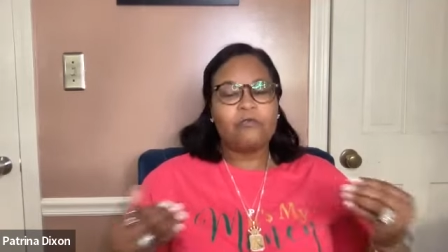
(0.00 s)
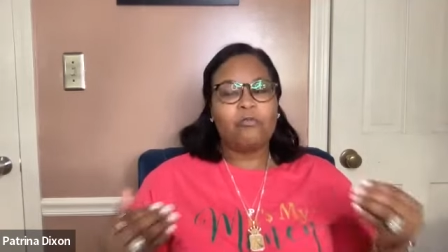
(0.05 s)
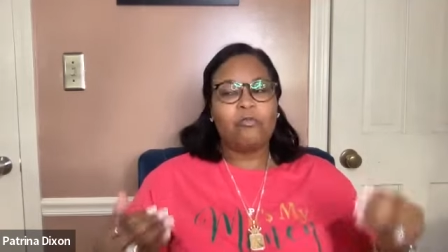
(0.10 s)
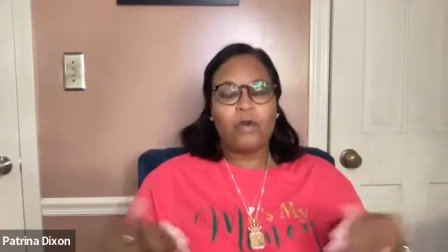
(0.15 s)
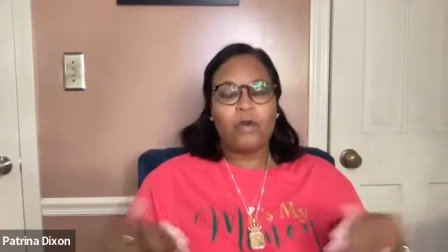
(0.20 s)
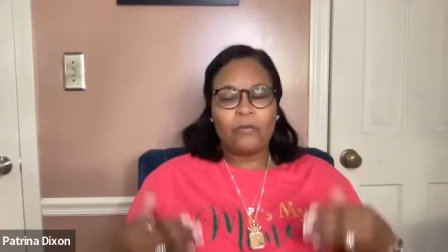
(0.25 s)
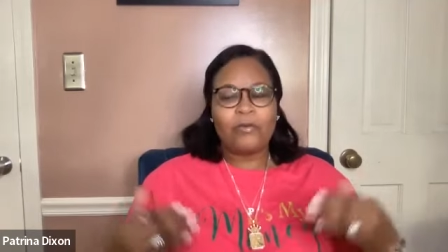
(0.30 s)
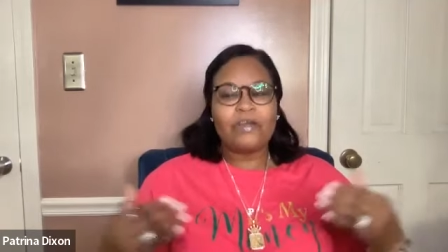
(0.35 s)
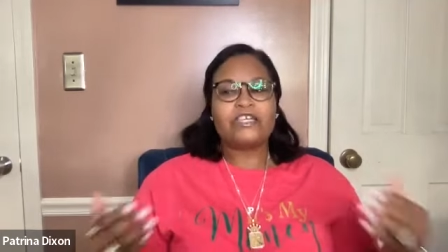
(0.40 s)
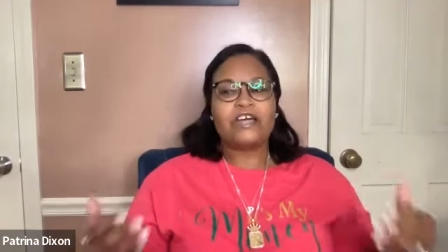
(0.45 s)

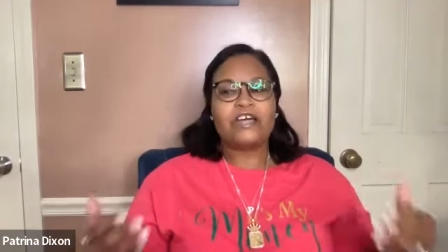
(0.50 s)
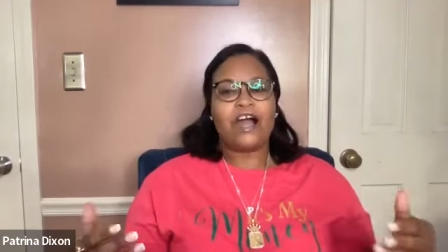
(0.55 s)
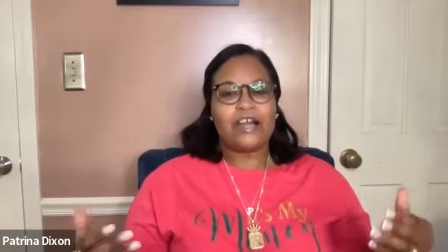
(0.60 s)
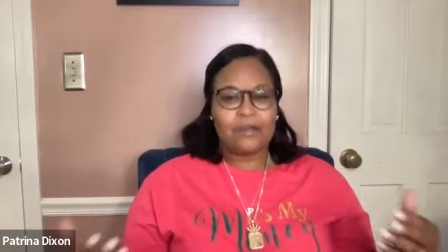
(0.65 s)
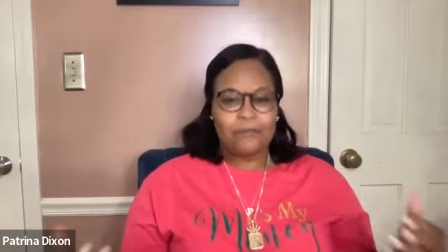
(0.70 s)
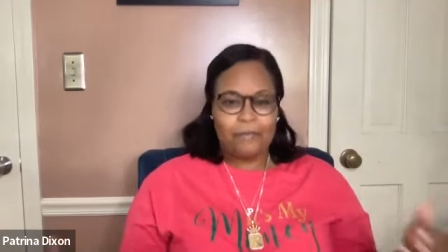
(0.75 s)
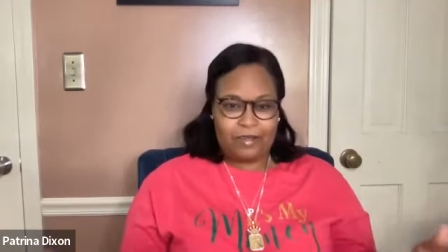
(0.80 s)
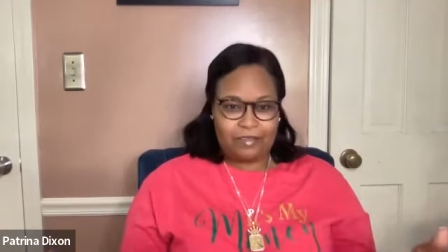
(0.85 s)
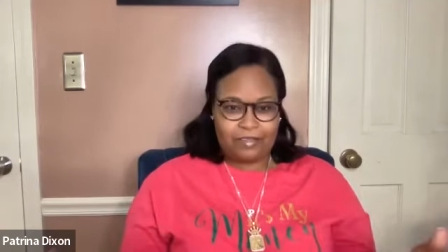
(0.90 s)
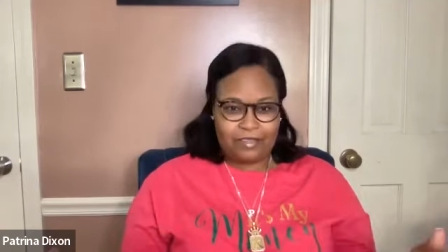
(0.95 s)
when we talk
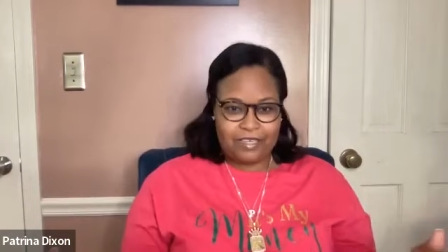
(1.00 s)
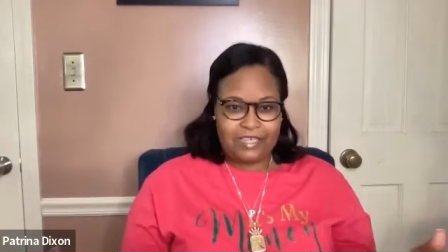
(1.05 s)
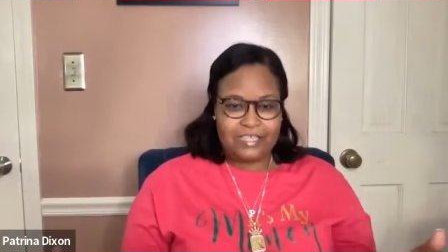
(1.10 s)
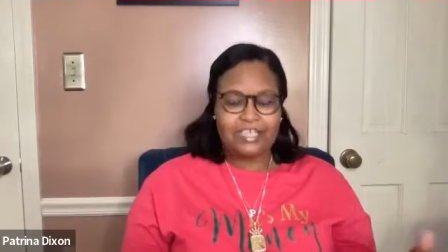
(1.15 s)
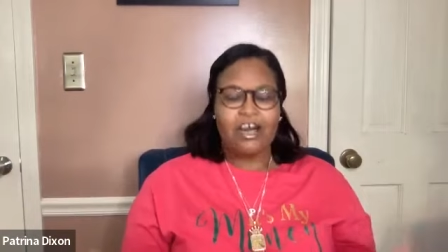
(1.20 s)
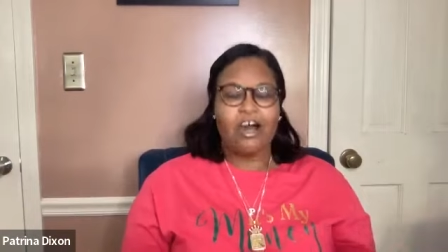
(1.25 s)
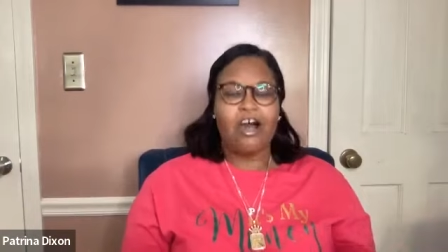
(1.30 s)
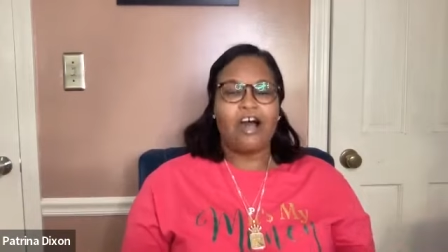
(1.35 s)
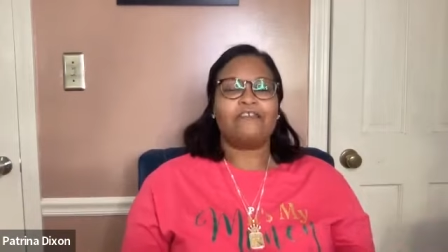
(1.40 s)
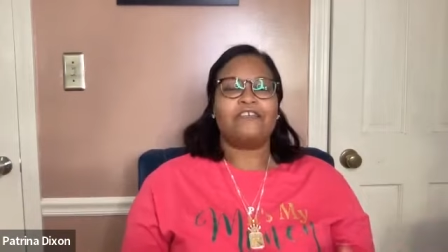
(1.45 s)
about
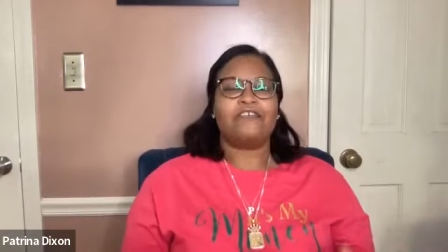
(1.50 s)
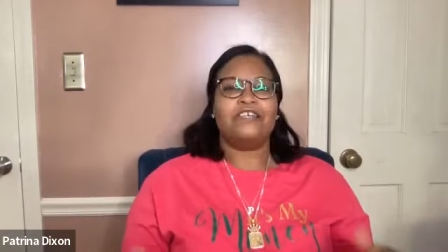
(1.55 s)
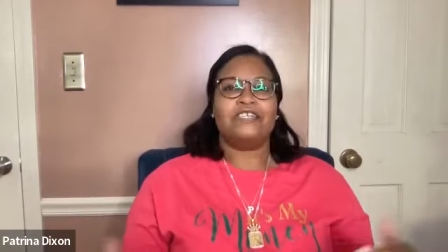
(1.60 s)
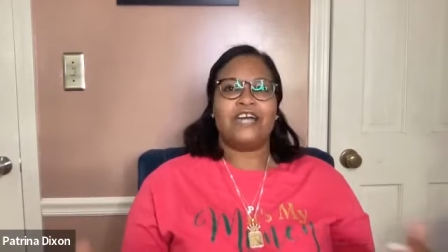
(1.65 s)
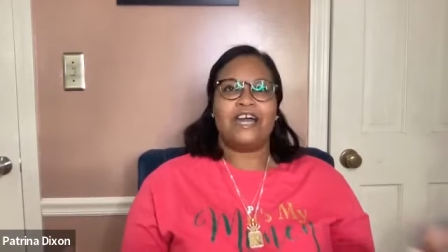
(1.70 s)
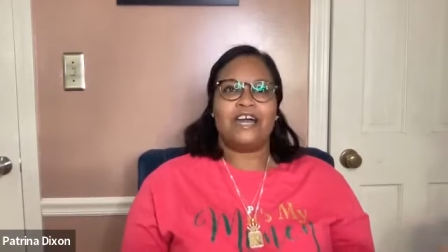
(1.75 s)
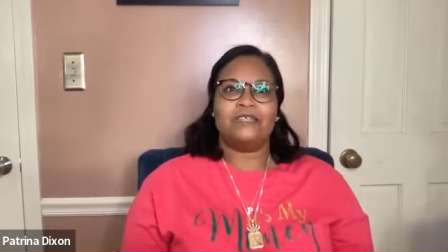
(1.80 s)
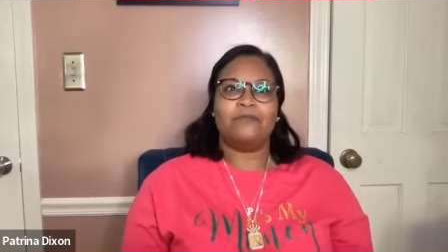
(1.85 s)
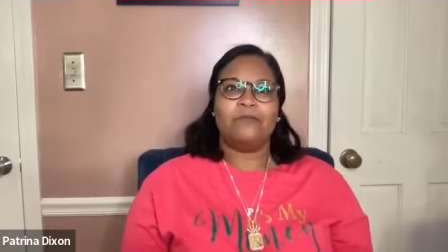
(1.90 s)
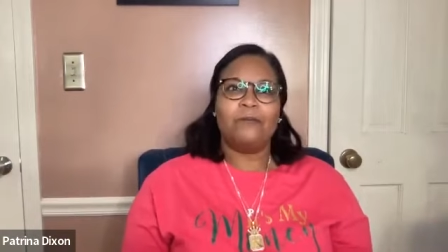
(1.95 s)
this,
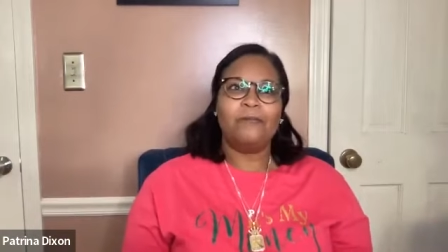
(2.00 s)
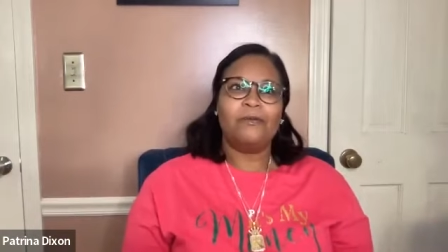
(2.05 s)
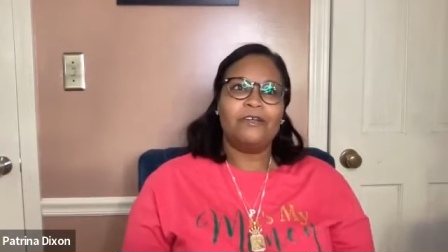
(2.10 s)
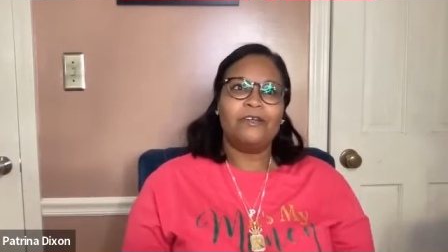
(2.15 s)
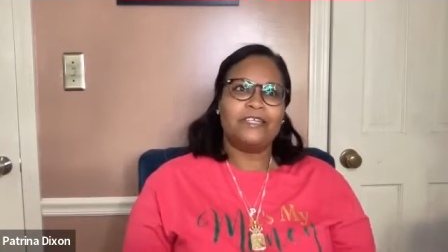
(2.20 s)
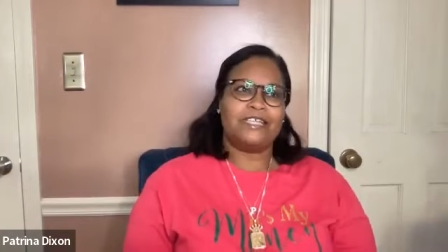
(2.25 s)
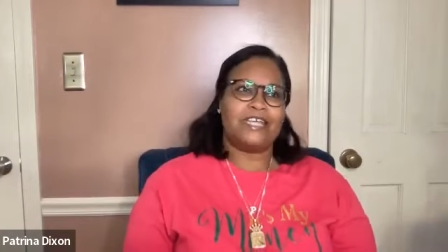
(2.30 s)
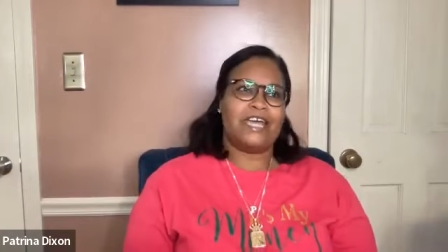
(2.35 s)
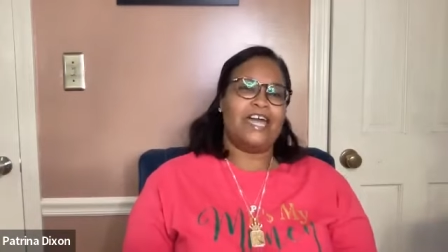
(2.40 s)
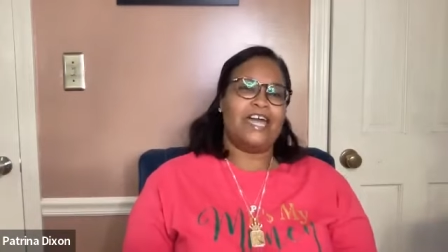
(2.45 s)
oftentimes people
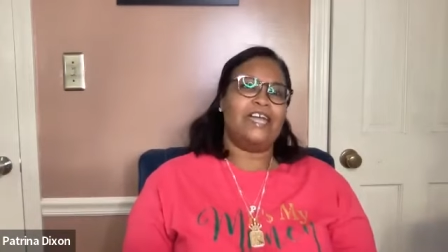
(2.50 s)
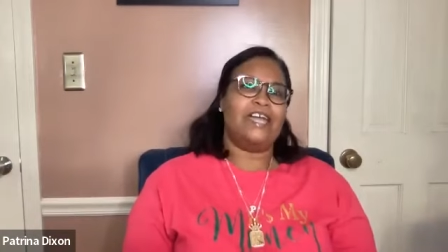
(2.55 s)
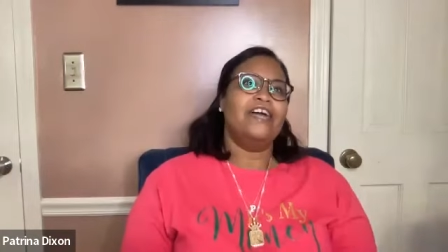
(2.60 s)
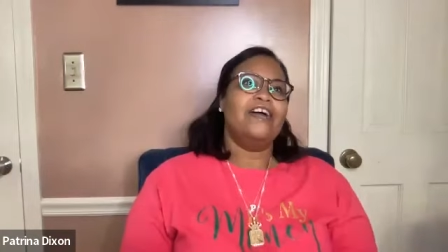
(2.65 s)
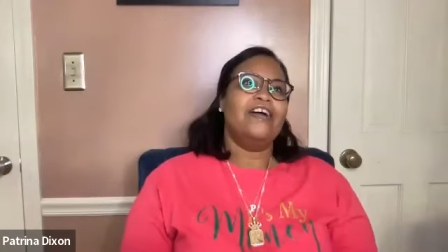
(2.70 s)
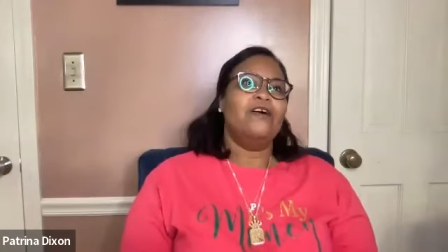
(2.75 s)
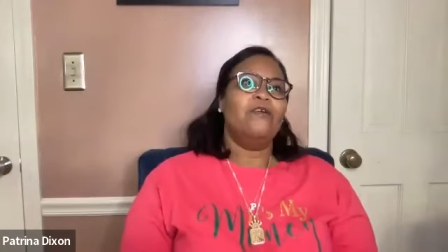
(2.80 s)
will say,